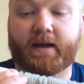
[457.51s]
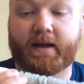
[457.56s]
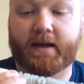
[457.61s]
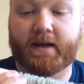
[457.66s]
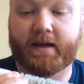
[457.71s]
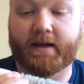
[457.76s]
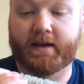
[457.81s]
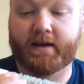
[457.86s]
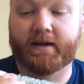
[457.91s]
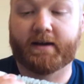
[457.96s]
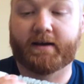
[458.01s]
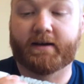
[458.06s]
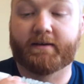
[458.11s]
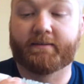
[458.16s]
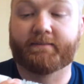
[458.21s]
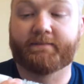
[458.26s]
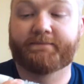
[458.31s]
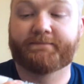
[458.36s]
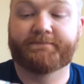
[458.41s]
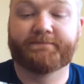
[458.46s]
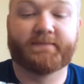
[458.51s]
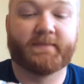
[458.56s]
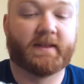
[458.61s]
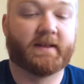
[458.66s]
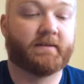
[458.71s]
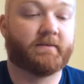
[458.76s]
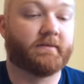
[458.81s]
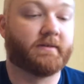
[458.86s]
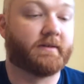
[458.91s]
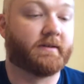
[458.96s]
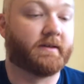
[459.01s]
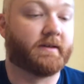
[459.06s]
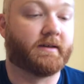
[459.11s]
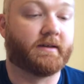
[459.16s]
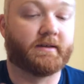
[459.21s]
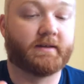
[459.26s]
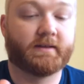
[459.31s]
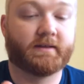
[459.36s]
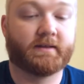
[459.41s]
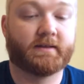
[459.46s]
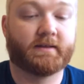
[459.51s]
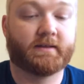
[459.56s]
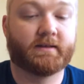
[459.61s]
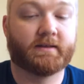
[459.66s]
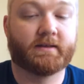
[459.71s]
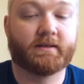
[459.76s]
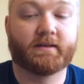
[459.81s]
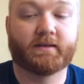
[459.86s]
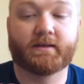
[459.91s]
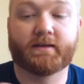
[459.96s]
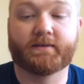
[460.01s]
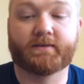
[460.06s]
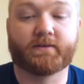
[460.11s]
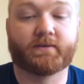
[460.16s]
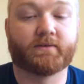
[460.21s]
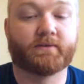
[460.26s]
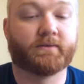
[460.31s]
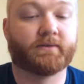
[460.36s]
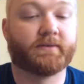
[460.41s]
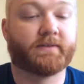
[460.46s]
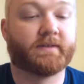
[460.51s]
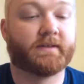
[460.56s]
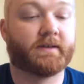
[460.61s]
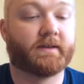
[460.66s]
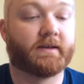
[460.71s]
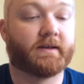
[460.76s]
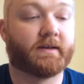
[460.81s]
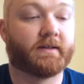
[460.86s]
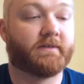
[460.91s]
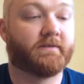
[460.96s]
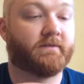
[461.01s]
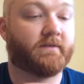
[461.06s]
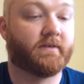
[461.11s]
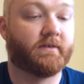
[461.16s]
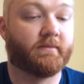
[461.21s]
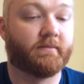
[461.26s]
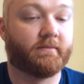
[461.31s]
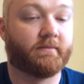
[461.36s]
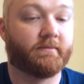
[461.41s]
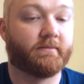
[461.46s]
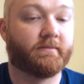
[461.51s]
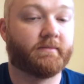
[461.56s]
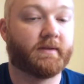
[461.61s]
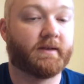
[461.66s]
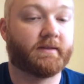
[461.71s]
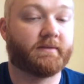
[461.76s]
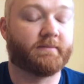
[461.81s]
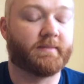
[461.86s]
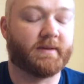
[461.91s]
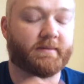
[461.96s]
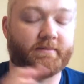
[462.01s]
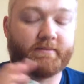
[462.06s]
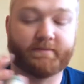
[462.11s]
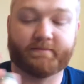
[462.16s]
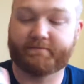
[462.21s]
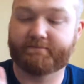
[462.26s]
and that really is a cool thing. It's made